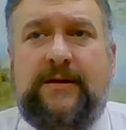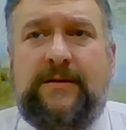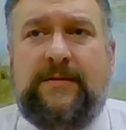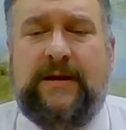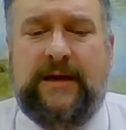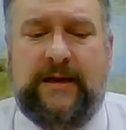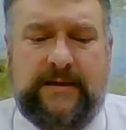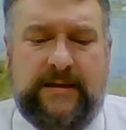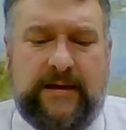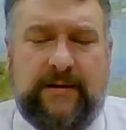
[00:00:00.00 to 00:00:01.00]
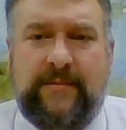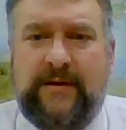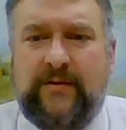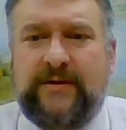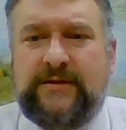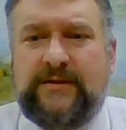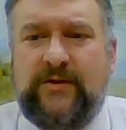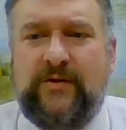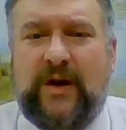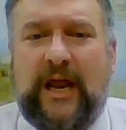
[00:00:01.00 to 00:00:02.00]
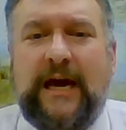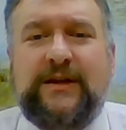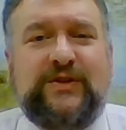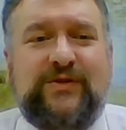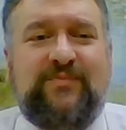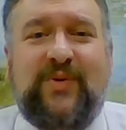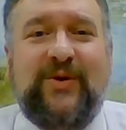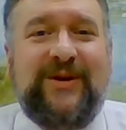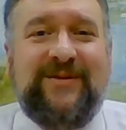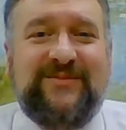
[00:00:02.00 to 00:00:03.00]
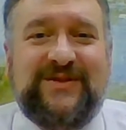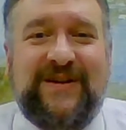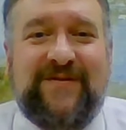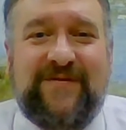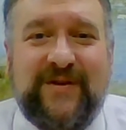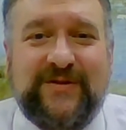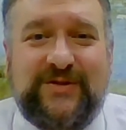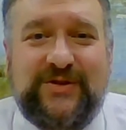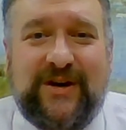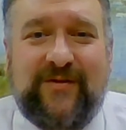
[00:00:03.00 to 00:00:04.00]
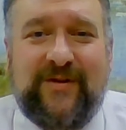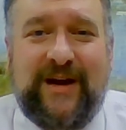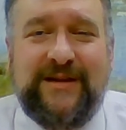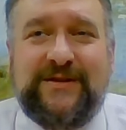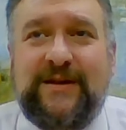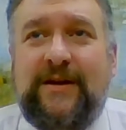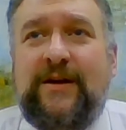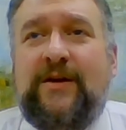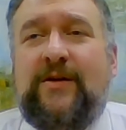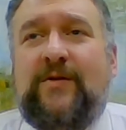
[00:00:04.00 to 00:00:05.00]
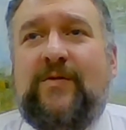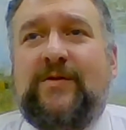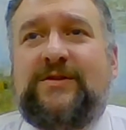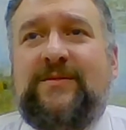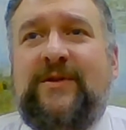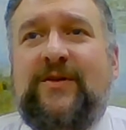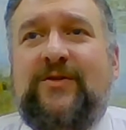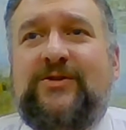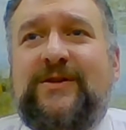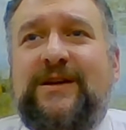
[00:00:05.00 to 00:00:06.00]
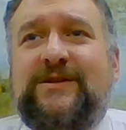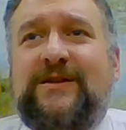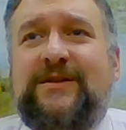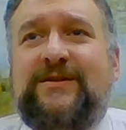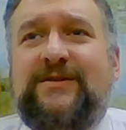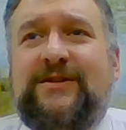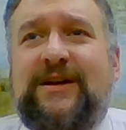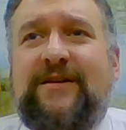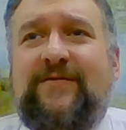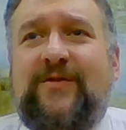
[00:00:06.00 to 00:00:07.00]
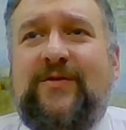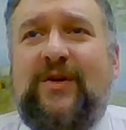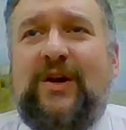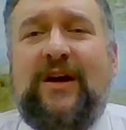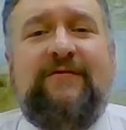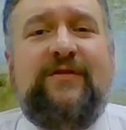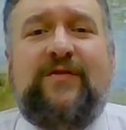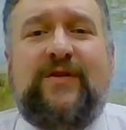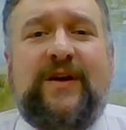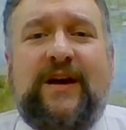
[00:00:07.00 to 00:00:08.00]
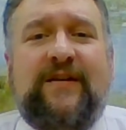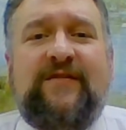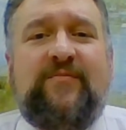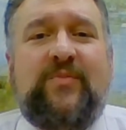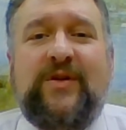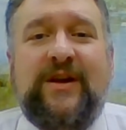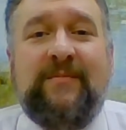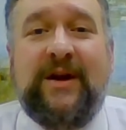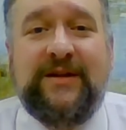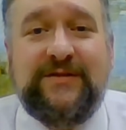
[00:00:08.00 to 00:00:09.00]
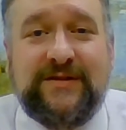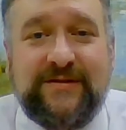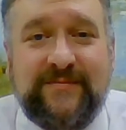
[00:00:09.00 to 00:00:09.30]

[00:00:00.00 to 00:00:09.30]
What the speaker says: That, notice, who likes to put himself first, John writes, or some of the older translations have, who loveth to have preeminence.